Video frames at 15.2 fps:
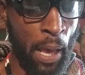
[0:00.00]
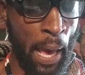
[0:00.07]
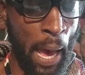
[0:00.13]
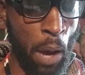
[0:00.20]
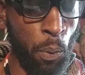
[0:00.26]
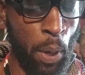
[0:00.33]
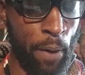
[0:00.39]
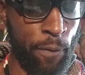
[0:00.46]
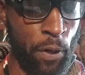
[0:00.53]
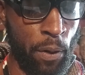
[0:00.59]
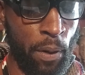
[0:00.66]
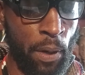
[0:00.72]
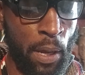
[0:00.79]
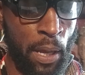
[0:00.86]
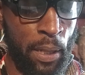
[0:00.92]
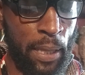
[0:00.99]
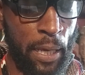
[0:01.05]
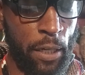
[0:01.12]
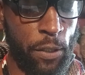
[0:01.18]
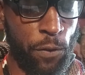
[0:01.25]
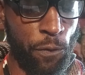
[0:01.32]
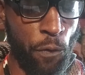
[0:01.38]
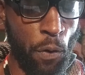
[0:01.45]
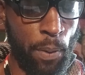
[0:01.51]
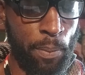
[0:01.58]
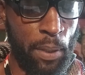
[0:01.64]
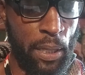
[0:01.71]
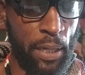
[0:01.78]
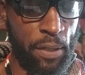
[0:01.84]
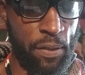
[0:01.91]
However, let us
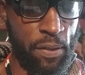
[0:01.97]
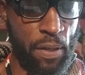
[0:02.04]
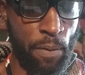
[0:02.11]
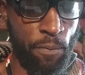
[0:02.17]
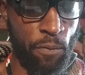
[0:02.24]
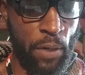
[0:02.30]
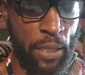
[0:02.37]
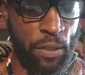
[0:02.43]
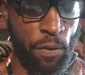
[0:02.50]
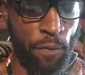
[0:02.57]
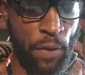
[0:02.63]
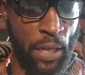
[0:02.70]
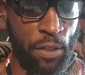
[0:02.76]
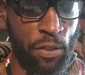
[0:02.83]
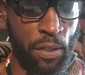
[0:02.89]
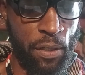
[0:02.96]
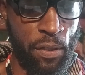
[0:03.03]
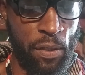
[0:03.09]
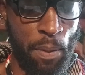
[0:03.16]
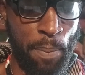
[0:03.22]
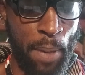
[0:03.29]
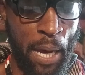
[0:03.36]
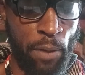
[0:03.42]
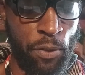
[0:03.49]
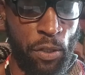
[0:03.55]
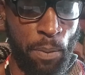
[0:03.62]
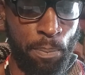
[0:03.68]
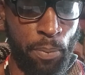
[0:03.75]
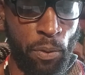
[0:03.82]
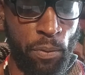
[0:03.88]
formulate some reservations about
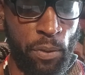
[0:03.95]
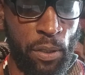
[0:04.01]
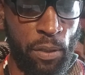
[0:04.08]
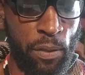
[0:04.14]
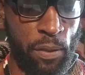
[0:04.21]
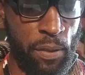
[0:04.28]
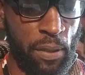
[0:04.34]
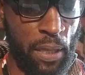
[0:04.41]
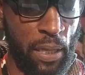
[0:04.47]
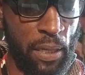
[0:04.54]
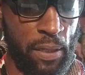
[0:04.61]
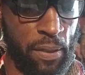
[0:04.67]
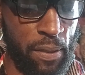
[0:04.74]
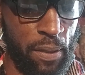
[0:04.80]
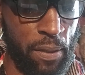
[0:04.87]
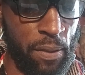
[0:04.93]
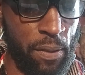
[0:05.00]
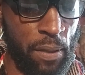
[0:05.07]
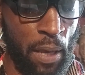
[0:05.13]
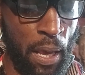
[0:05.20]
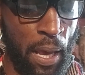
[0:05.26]
Jimbuta's thesis,